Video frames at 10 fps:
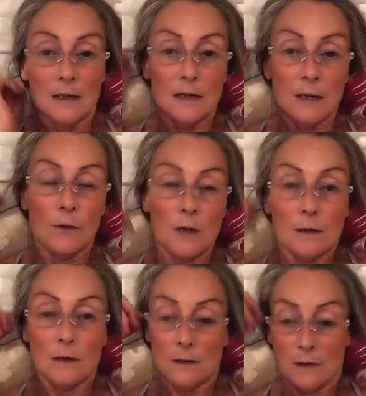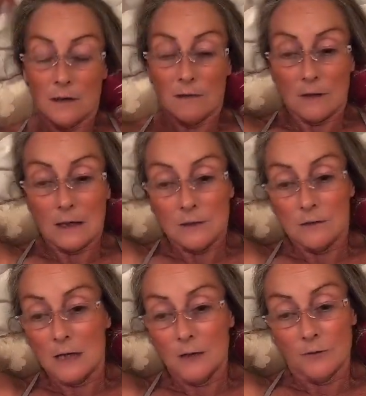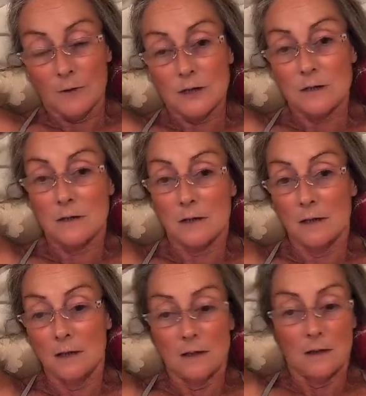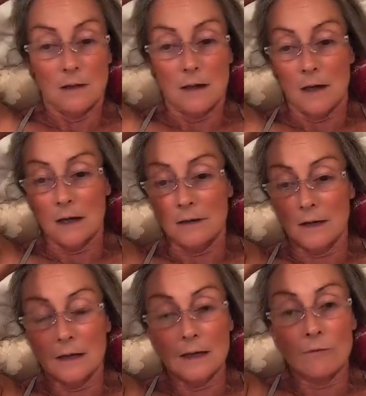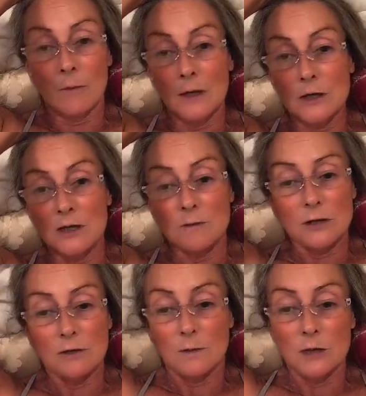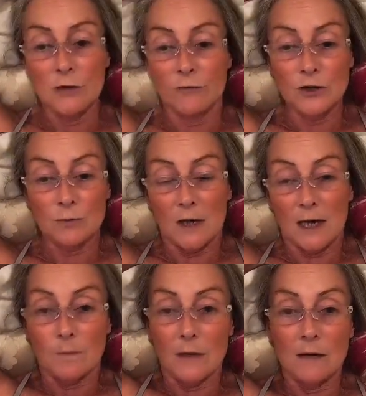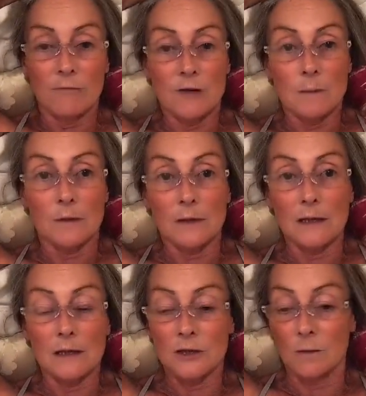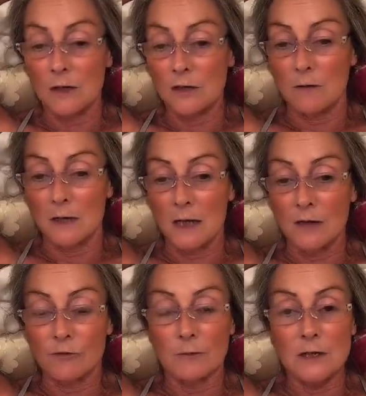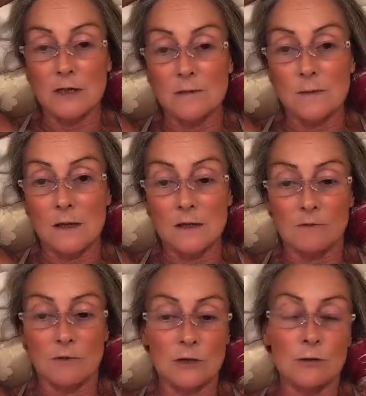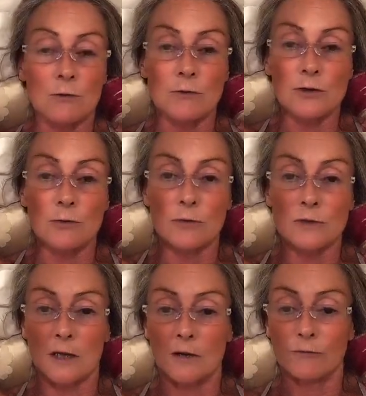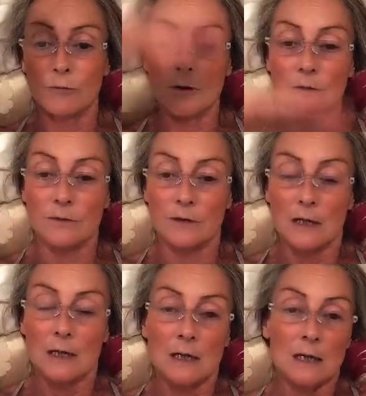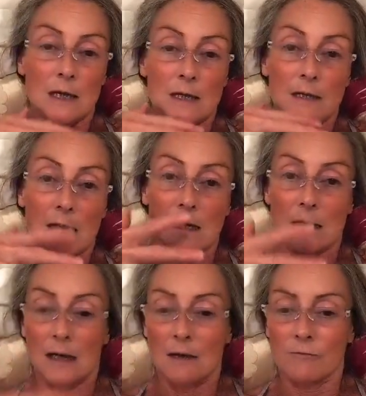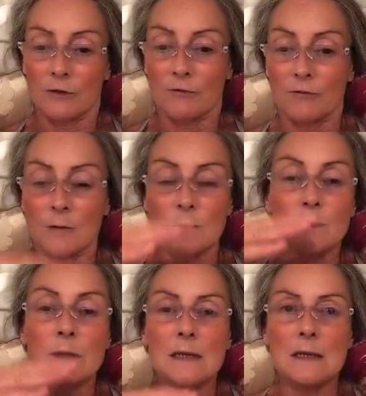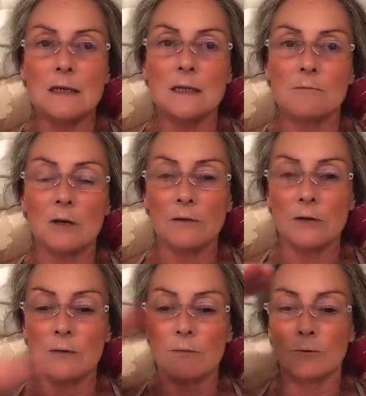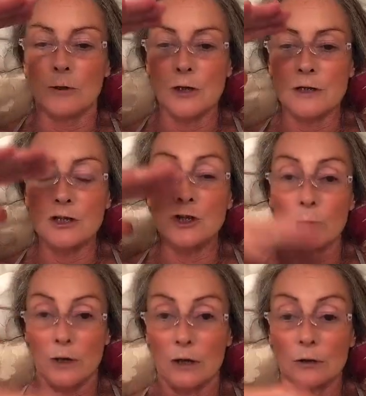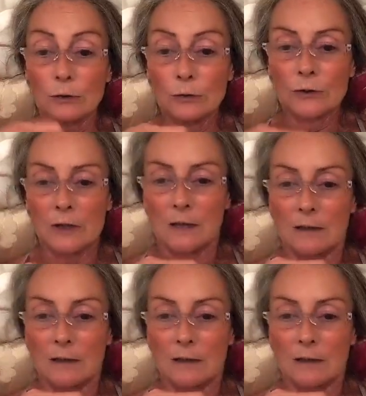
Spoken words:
They work though. They really do, the affirmations. And I think everybody should do it. When you first wake up, everybody should be doing the affirmations because it restores your self-worth, that love, it affirms peace, whatever qualities you want to hold.